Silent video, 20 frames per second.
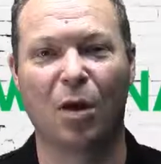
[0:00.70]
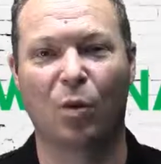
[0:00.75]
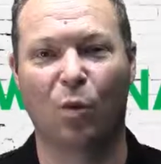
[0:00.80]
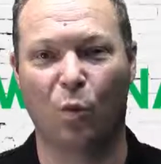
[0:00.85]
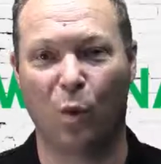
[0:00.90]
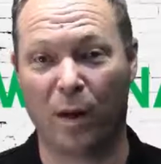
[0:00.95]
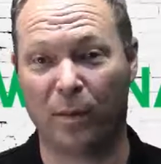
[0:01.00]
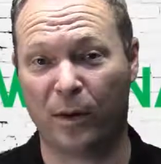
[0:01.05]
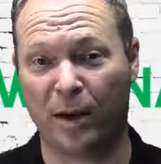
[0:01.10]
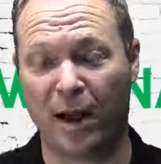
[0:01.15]

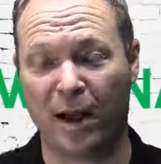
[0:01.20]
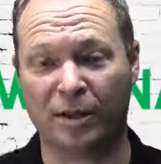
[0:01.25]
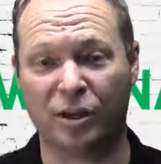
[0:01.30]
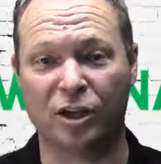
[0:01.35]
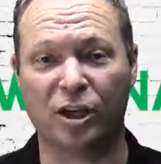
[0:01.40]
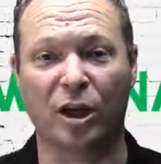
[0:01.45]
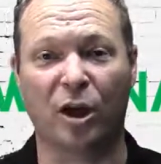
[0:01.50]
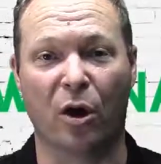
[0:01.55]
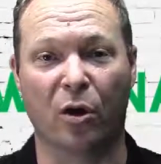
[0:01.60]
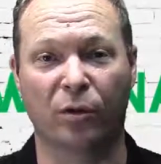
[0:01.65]
Webinar
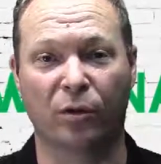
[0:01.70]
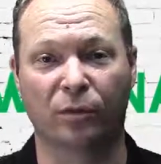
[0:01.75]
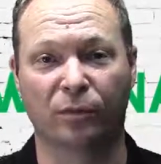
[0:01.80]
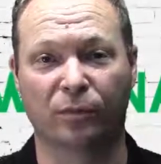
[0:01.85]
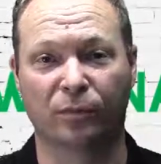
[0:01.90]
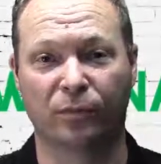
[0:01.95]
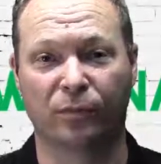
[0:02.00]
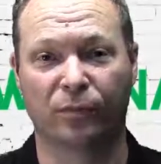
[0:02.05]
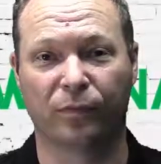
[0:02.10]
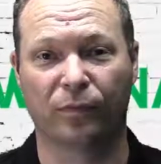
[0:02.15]
Geo.
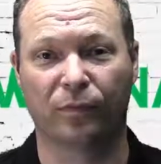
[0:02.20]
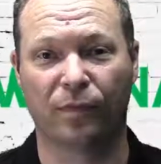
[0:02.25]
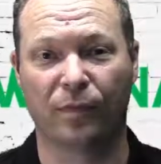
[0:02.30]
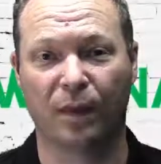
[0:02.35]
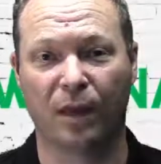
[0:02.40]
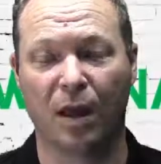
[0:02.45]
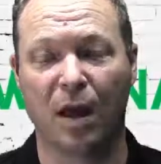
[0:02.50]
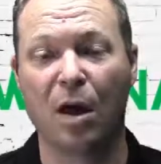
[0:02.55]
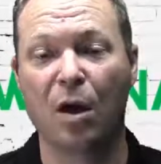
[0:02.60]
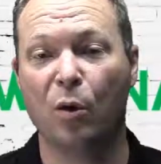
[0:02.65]

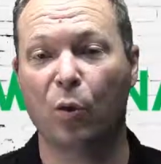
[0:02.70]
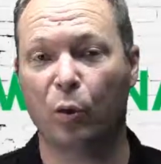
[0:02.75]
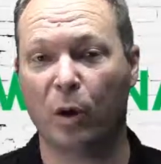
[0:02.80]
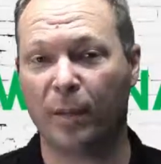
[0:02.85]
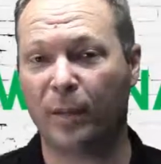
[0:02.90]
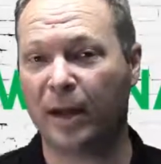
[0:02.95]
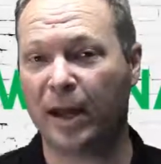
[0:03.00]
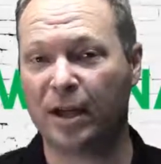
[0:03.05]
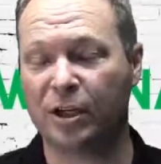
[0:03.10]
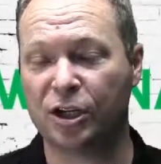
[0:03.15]

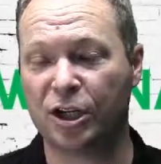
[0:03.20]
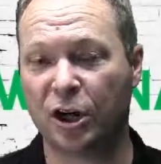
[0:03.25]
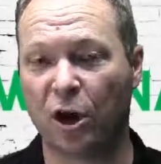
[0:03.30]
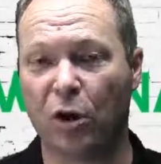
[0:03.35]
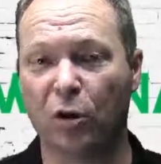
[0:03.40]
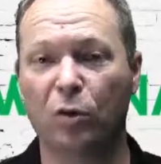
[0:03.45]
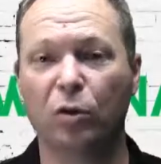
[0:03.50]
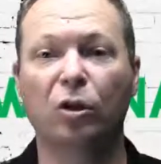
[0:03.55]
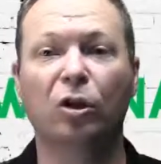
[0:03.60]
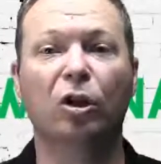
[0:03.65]
Webinar
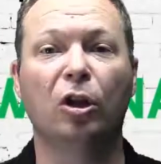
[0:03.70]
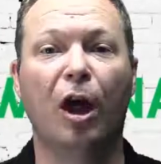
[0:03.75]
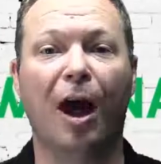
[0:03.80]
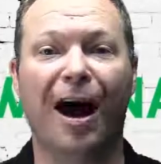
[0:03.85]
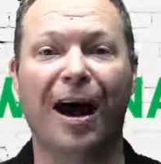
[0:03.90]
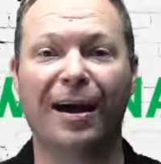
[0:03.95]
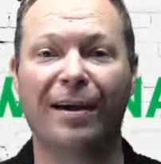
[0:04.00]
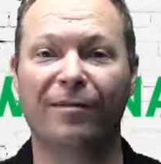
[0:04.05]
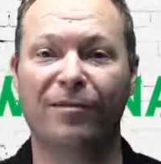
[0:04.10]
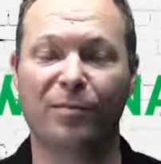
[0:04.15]
Geo
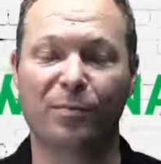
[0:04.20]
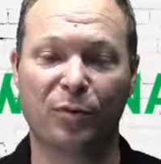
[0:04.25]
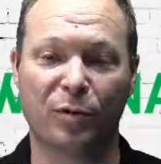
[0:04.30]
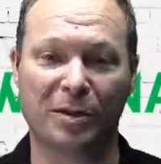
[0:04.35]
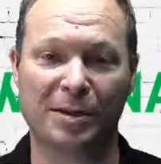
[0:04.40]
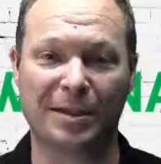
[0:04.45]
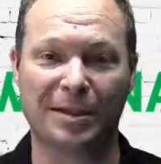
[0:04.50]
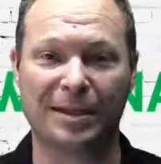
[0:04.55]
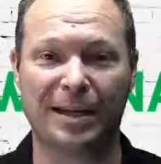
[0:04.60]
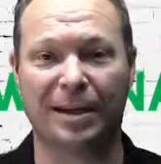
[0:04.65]
live
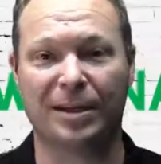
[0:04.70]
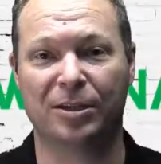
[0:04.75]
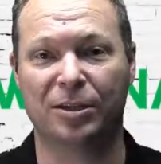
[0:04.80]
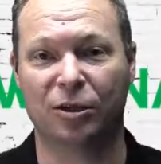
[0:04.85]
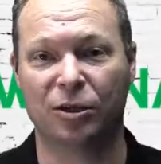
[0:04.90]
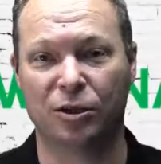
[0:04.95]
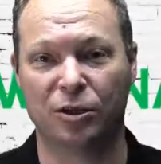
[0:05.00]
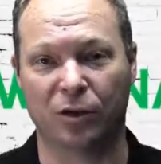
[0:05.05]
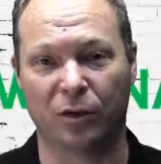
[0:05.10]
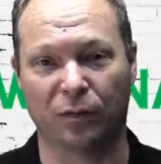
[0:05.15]

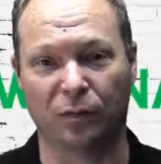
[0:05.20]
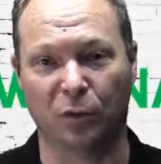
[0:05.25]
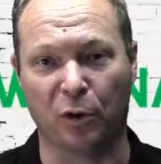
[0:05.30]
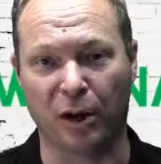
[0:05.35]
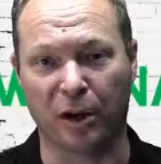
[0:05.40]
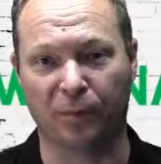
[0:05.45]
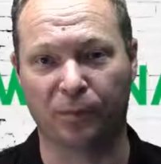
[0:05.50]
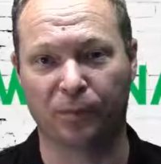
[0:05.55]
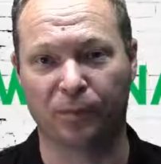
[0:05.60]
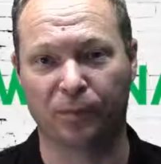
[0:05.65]
presentation
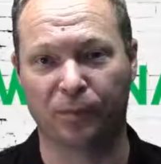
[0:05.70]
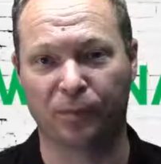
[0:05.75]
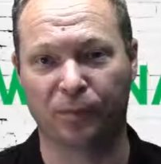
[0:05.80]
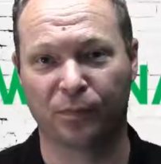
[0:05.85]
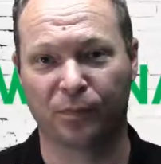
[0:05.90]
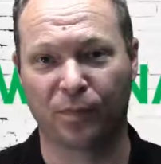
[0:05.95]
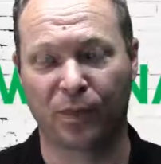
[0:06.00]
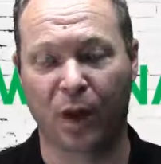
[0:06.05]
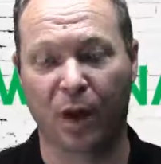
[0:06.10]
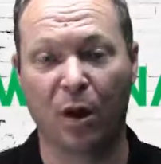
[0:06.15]
software.
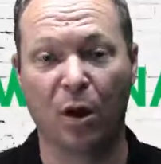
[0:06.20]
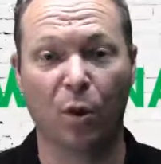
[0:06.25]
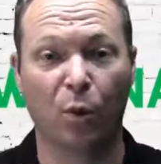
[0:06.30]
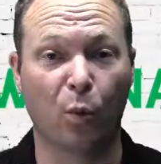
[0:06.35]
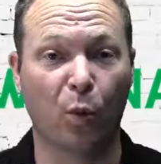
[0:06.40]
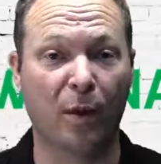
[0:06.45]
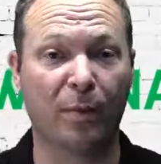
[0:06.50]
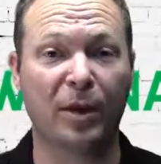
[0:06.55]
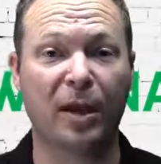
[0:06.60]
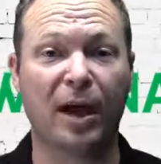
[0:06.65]

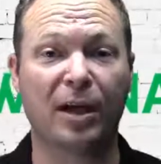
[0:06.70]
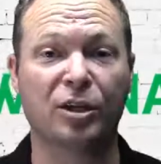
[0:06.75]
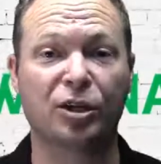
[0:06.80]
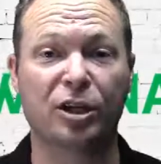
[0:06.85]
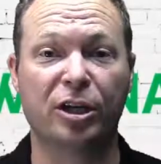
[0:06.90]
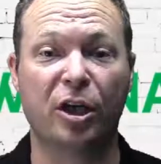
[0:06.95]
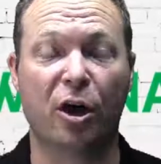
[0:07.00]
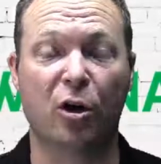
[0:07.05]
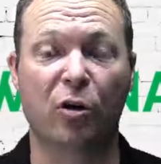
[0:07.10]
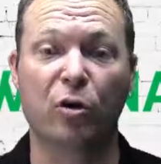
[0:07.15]
Webinar
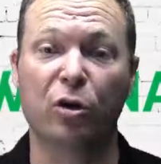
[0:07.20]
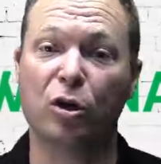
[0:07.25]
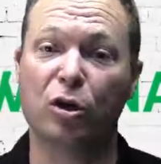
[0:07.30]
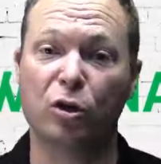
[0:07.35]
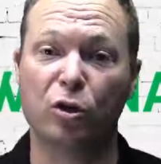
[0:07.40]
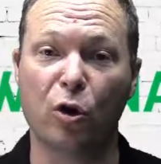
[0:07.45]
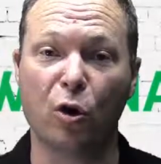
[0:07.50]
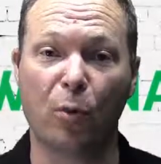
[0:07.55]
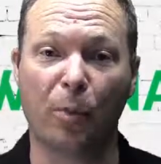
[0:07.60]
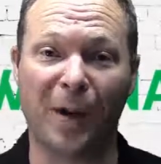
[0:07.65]
Geo,
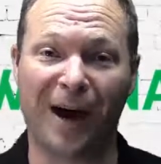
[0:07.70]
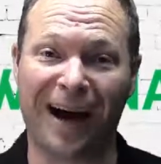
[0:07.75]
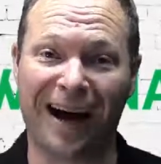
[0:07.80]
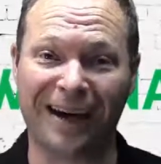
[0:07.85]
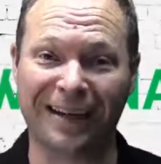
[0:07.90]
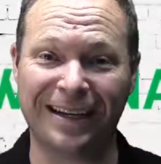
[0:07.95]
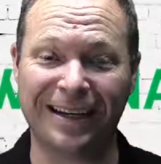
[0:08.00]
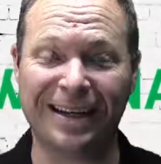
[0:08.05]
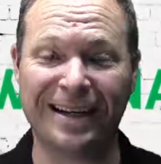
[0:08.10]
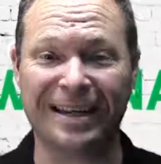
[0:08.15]
your
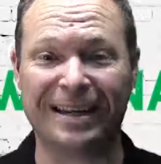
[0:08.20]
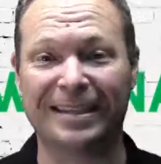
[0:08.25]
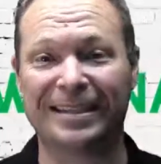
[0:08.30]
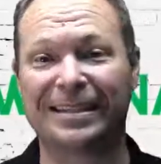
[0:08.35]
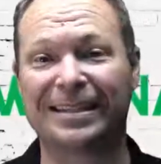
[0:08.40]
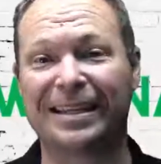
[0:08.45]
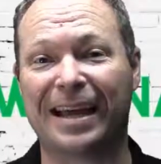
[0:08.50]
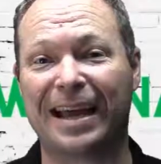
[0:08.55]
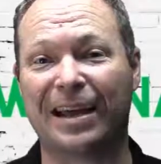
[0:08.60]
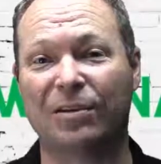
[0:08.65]
partner in
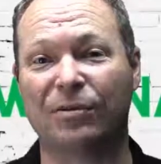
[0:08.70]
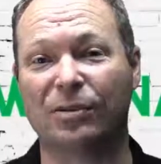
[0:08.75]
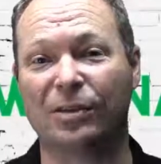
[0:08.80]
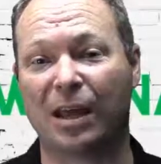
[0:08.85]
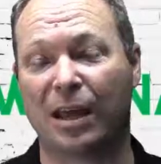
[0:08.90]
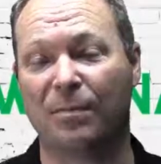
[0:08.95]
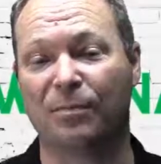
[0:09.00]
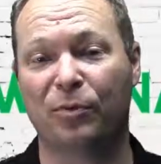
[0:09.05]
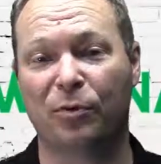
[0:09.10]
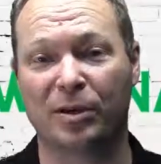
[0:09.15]
sales
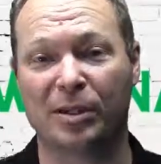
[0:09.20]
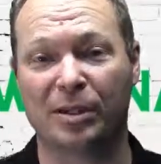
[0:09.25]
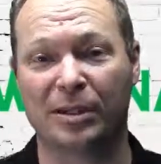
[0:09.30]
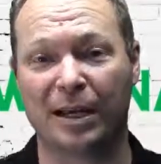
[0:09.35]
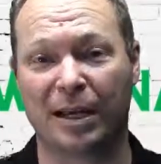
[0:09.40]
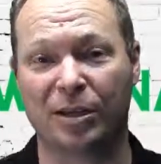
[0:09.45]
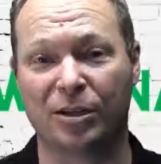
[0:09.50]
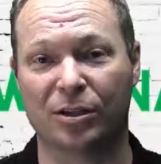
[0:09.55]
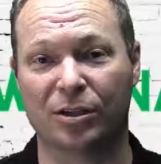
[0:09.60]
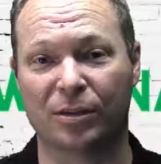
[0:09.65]
and
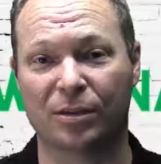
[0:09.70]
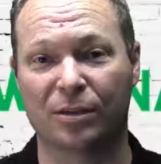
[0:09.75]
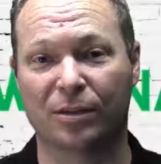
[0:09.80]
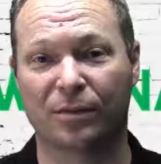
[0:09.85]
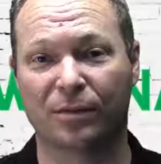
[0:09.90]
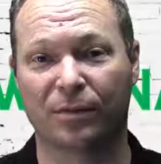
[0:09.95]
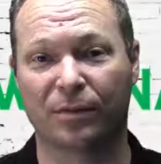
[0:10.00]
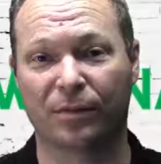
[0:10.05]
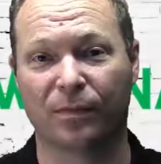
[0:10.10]
presentations.